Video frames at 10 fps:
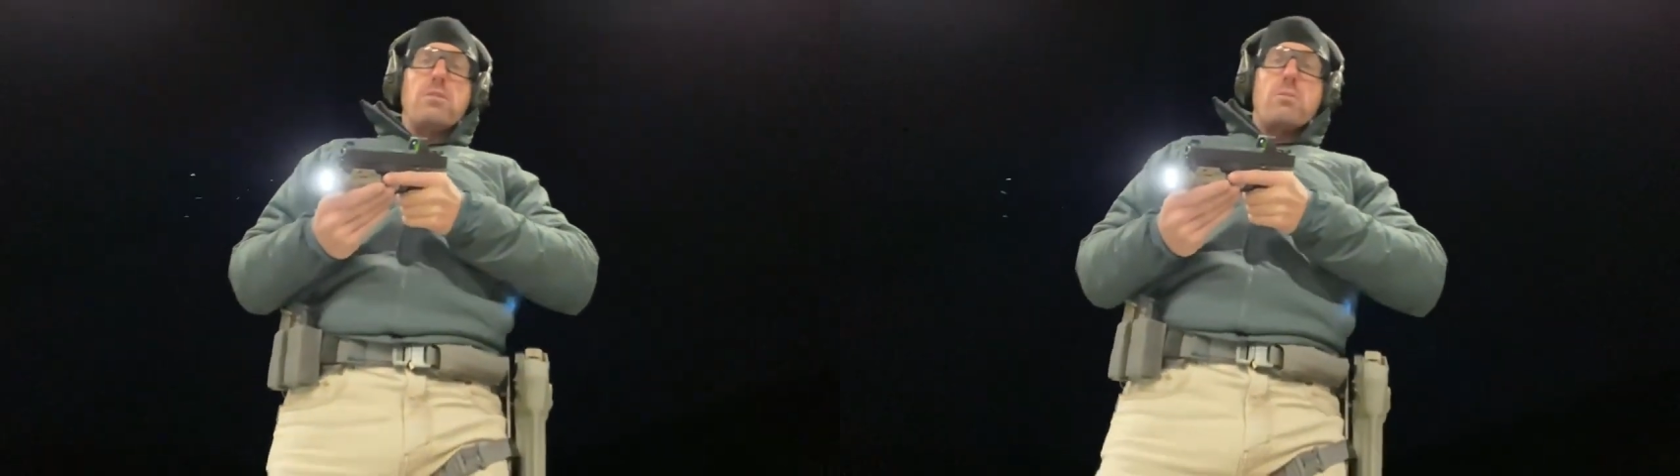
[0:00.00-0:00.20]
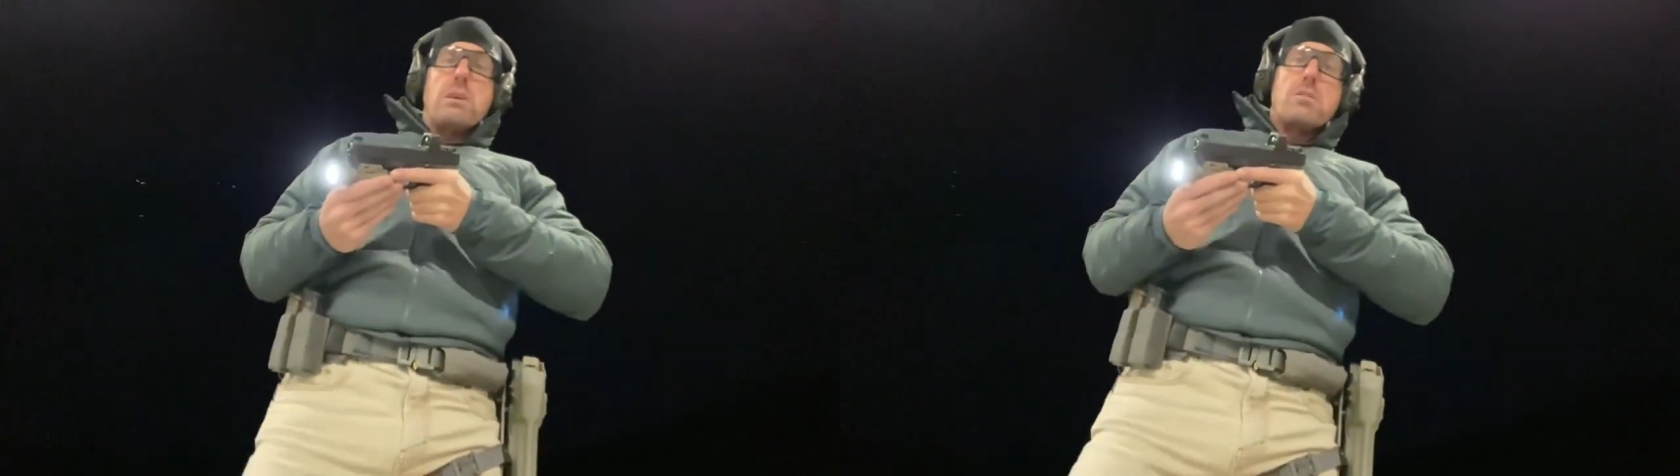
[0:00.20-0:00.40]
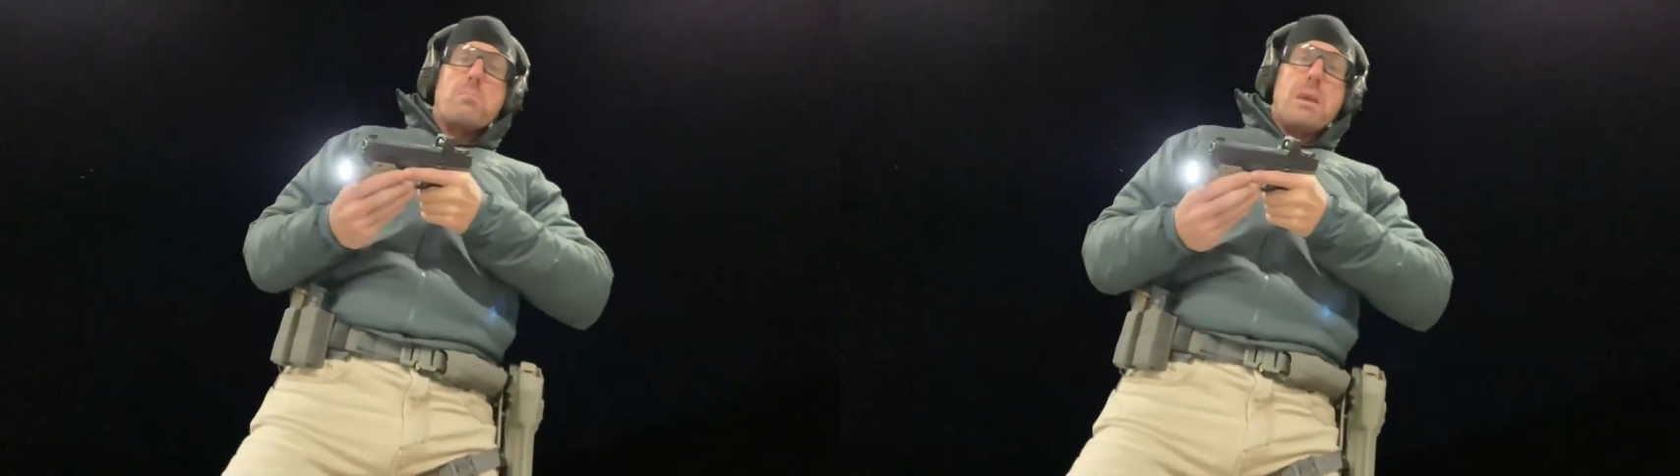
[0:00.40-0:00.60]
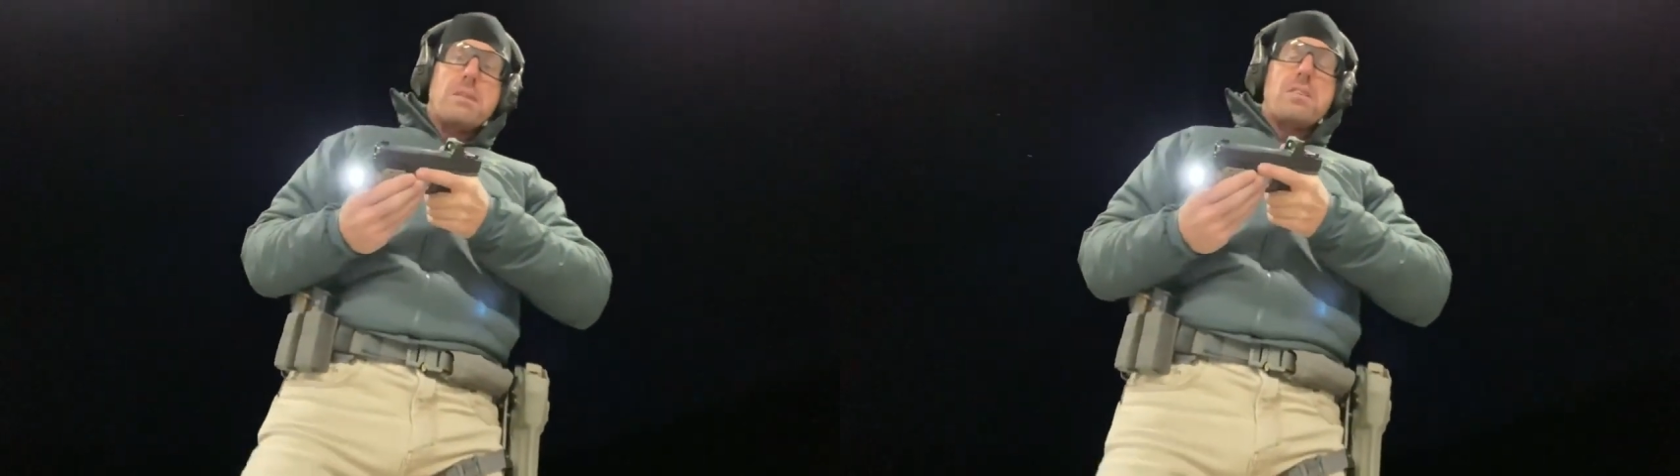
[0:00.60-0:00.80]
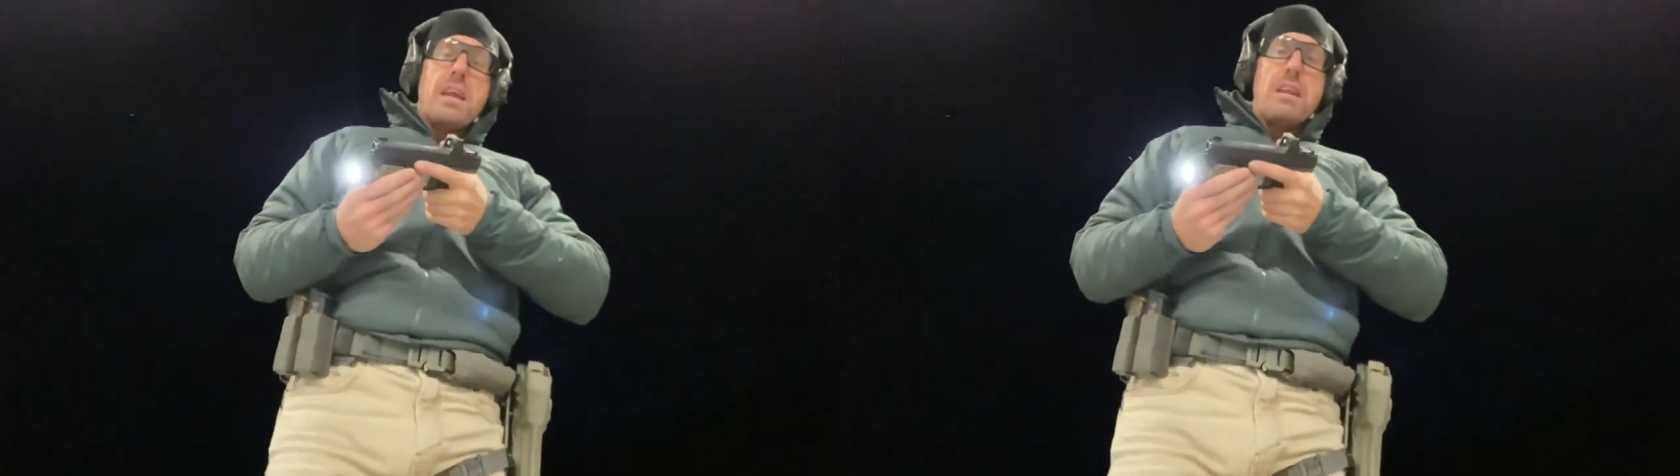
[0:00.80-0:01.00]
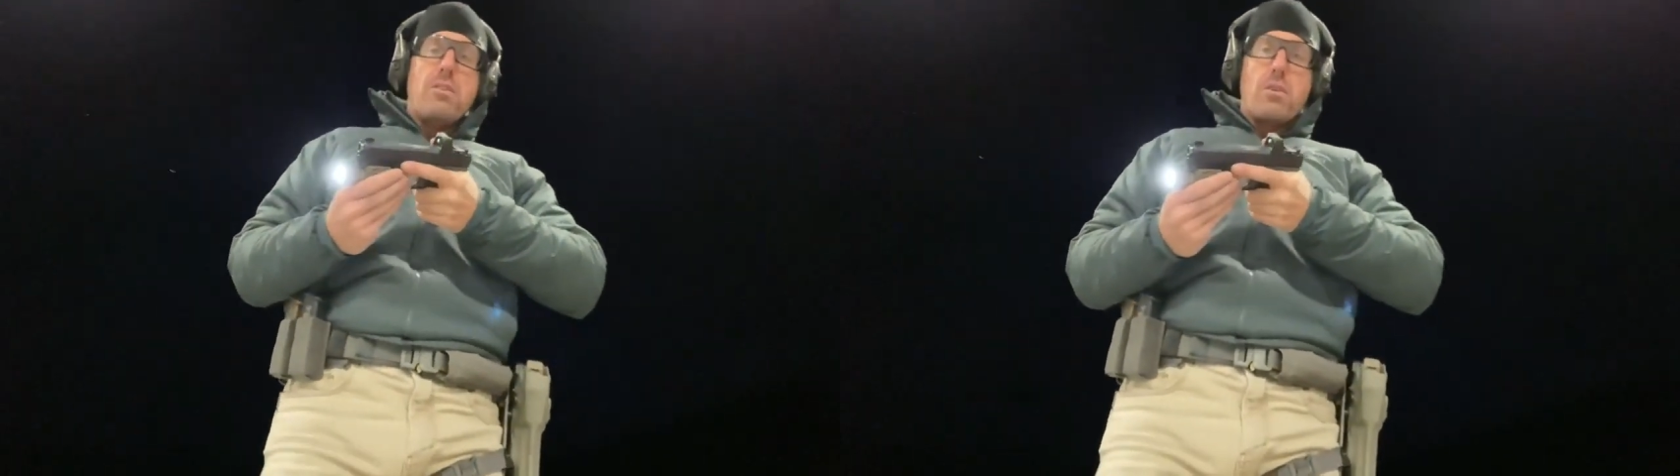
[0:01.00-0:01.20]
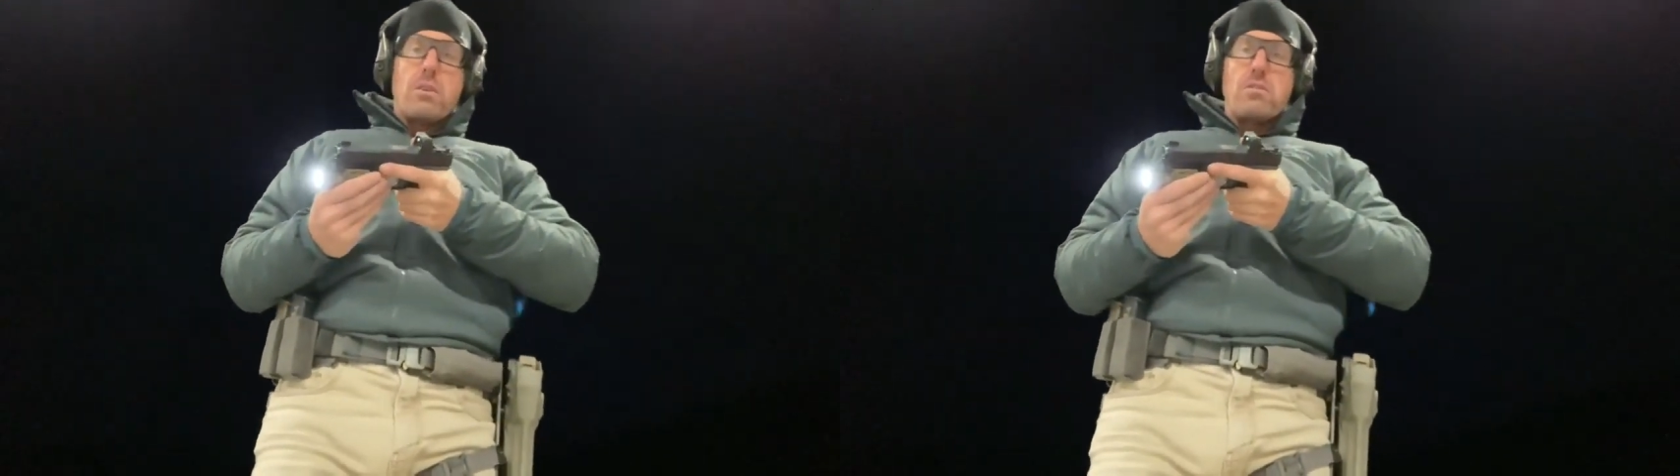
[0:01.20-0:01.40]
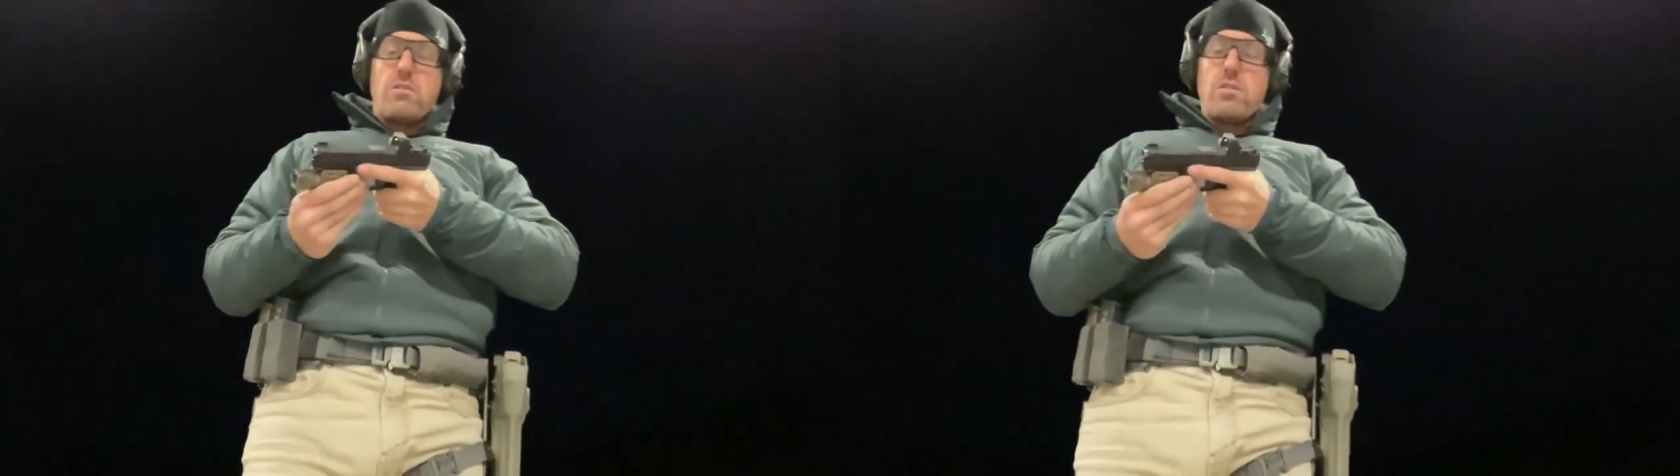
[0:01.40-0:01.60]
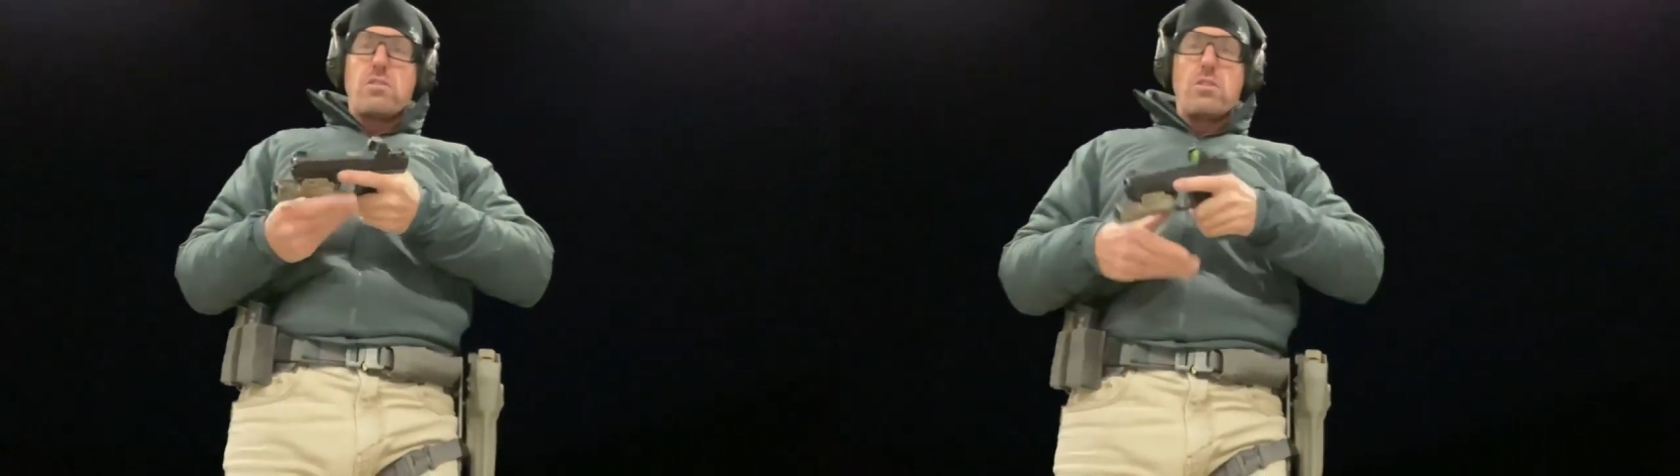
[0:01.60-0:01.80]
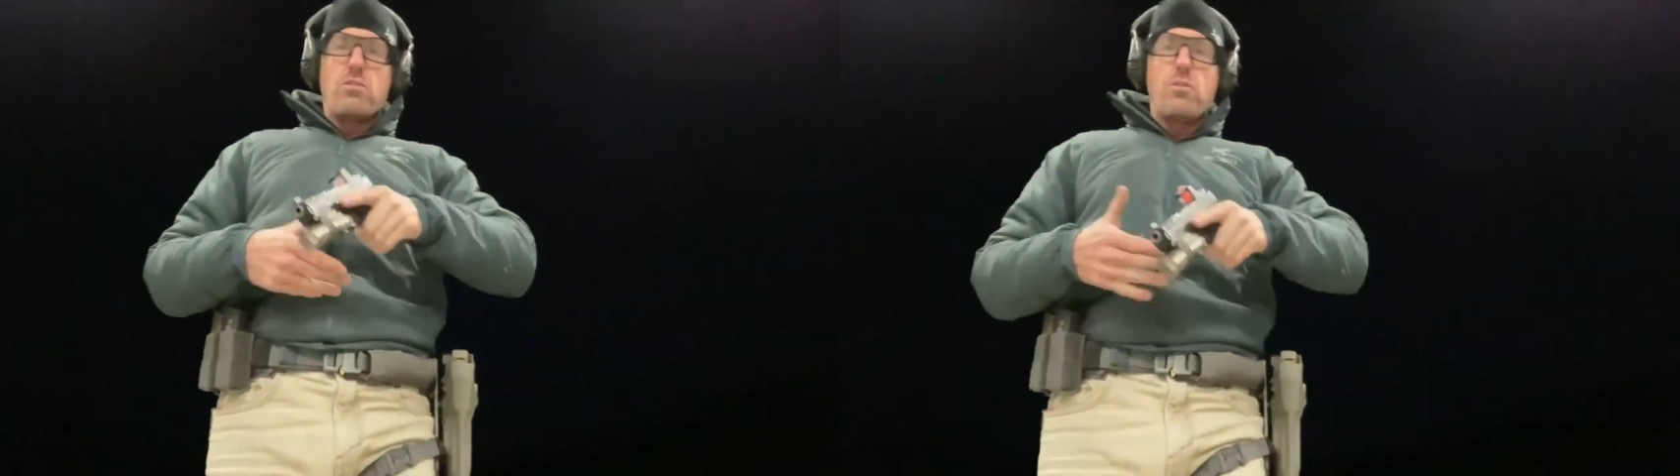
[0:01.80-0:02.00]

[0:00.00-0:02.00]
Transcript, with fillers: doing is maintaining their consistent